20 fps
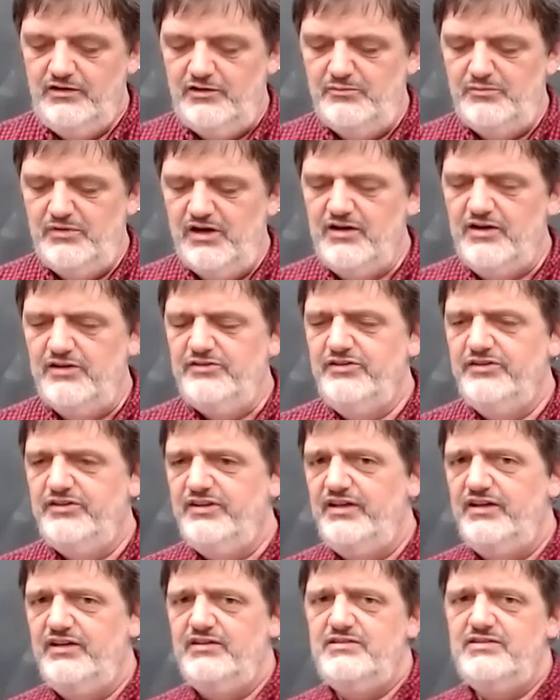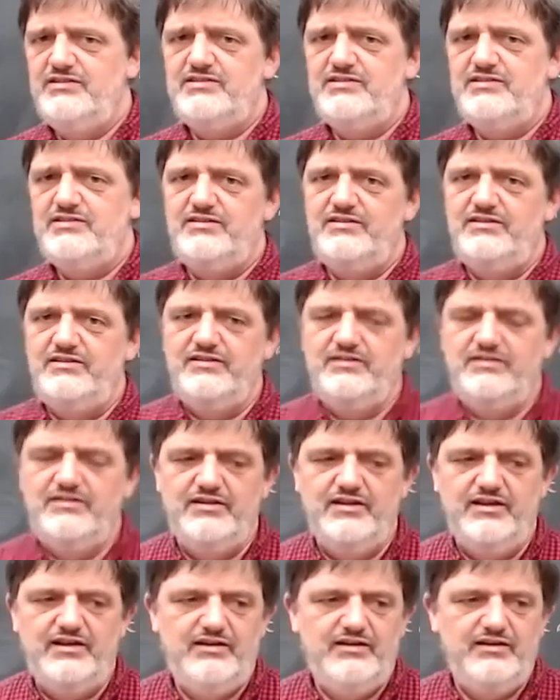among other things,
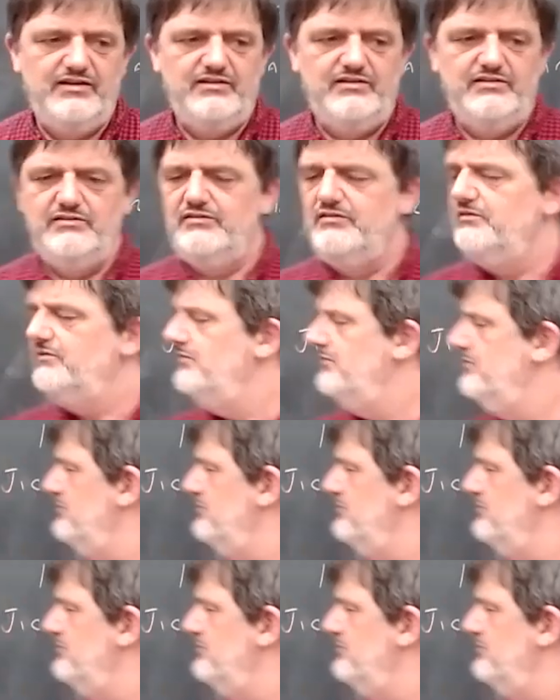the